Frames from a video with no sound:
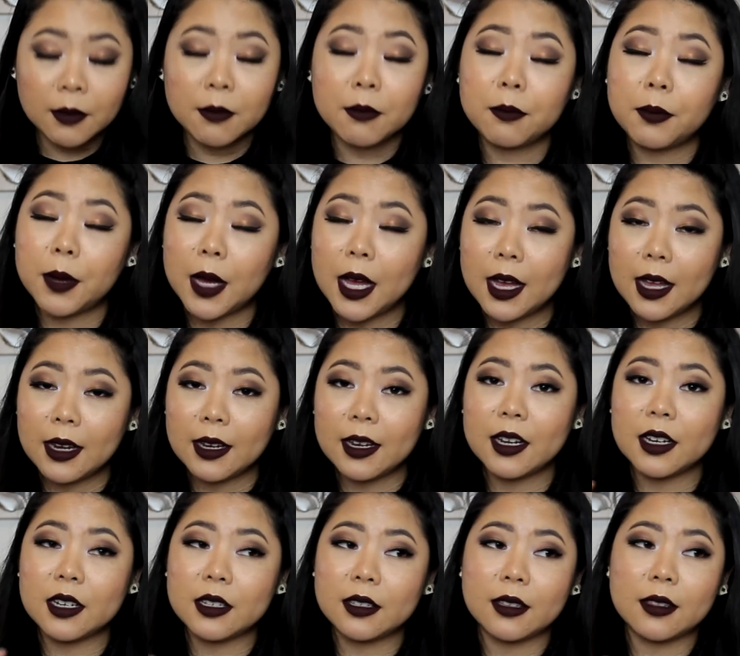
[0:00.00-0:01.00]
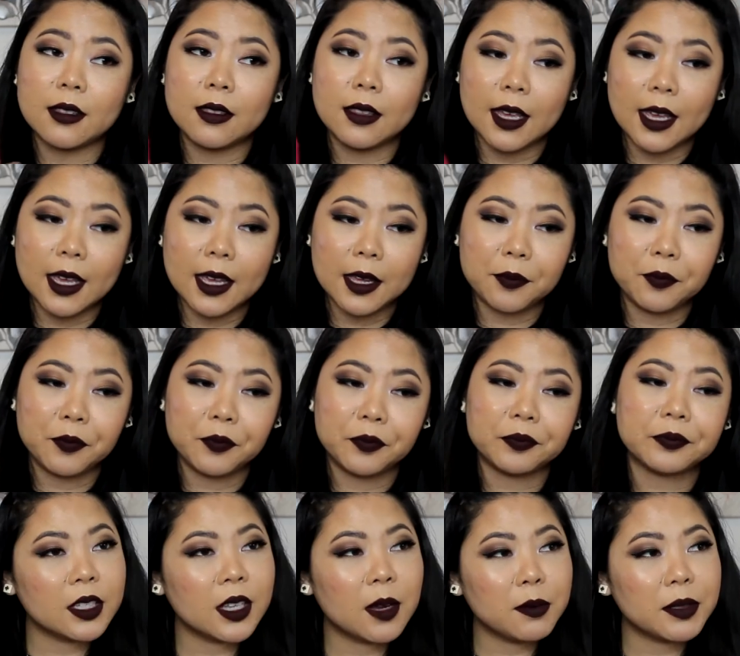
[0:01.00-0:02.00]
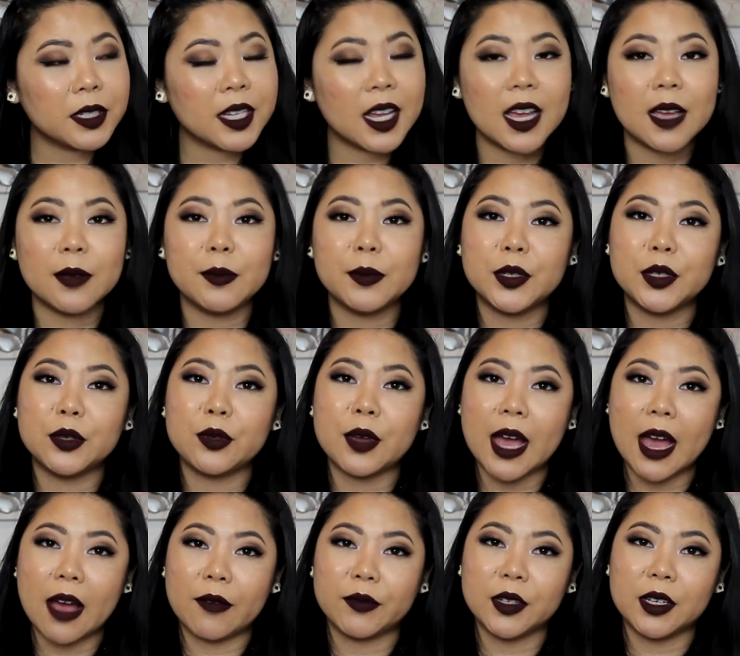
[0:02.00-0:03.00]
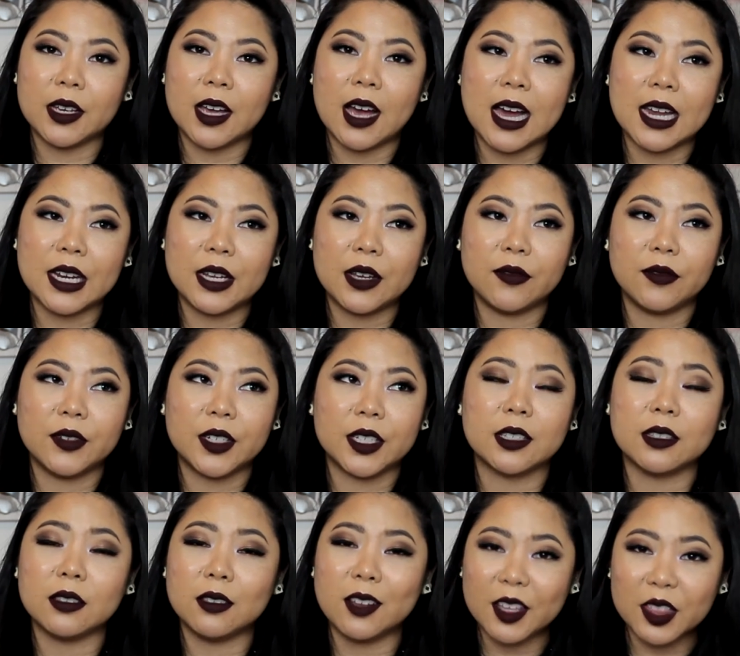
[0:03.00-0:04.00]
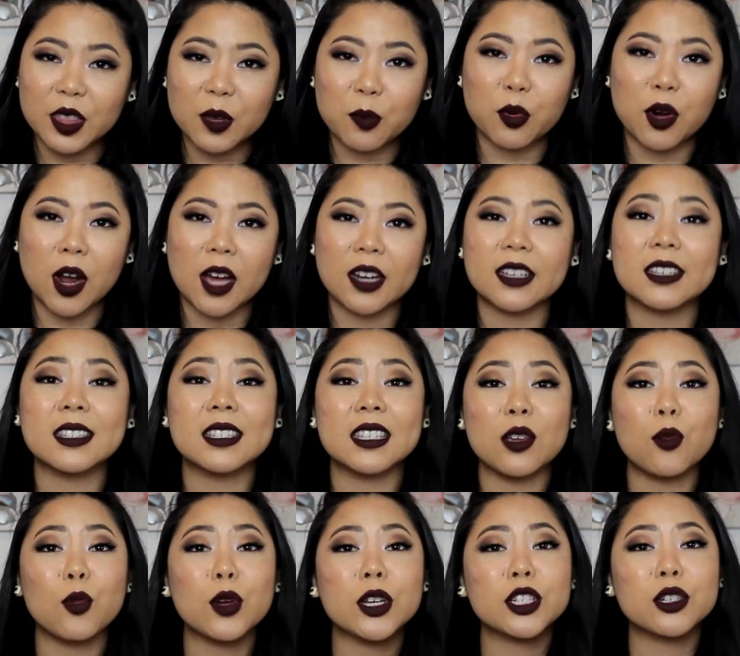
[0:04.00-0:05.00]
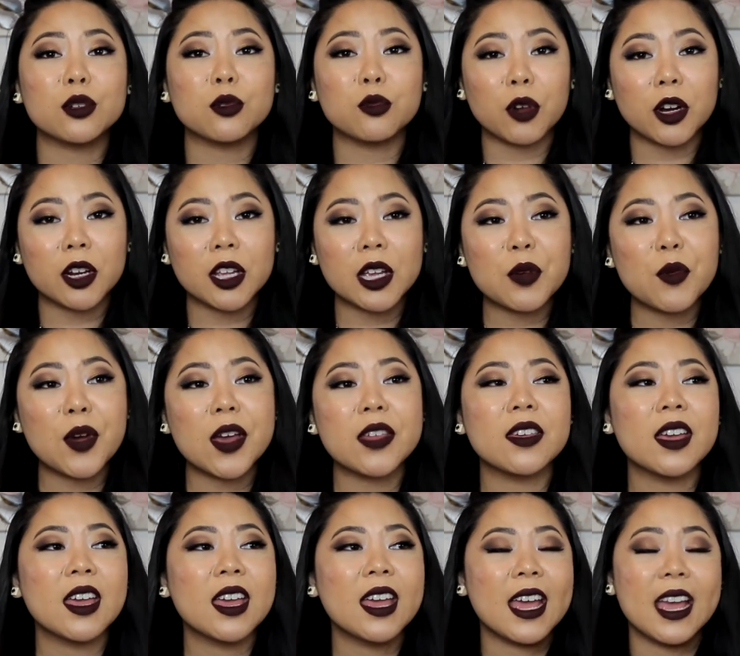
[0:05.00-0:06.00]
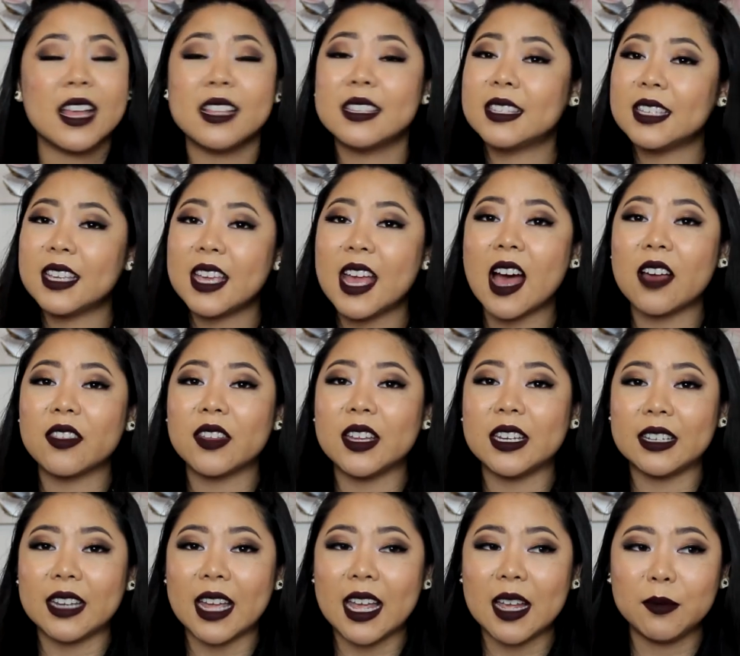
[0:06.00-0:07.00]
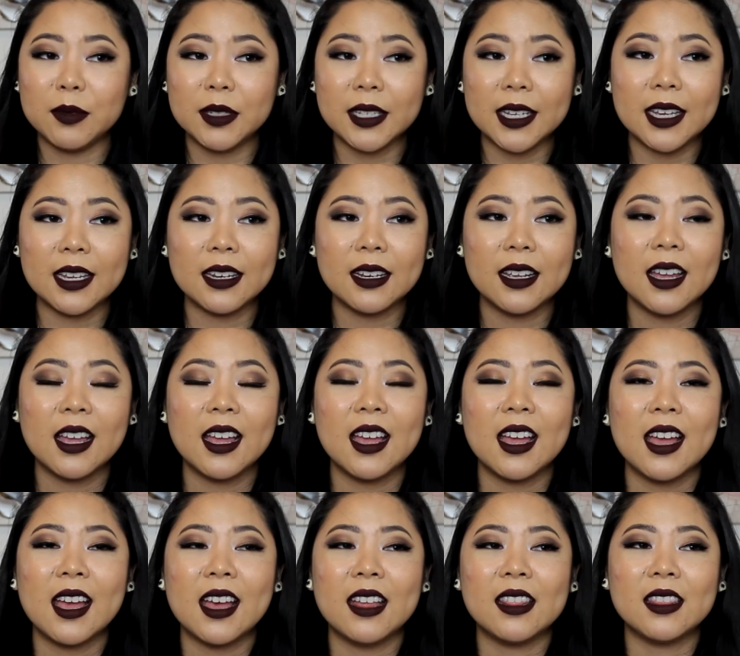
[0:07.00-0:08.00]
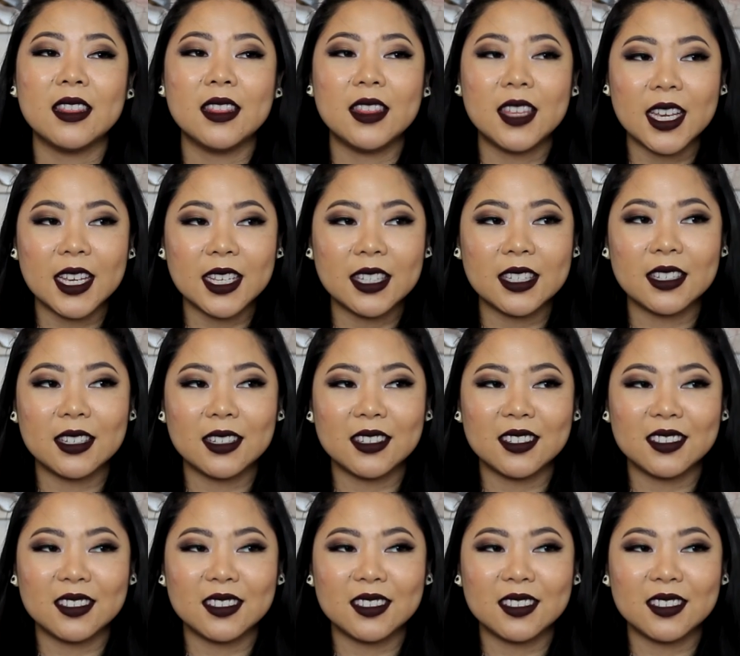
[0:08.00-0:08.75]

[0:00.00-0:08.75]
but here's the thing. Sometimes you have to kind of just look at the product, see what you're working with, and see how they named it. This